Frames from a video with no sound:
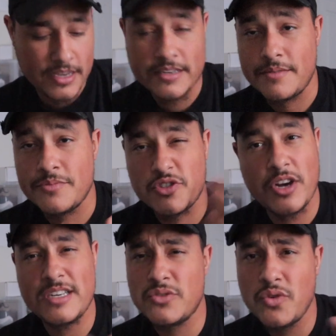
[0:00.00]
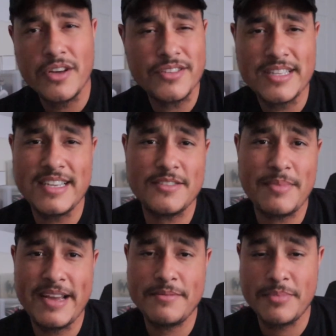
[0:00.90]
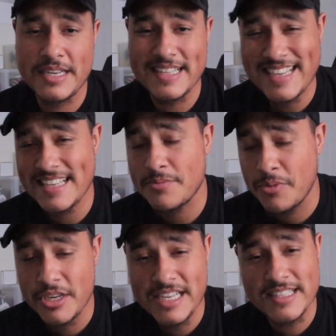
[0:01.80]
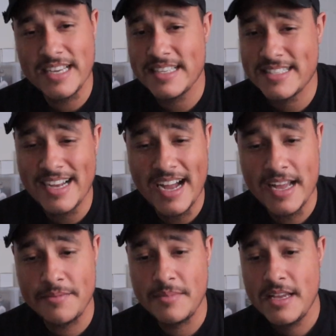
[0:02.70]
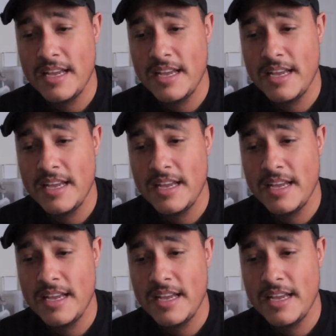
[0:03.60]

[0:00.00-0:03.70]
and I'm trying to do other things, man, but it takes money, it takes time,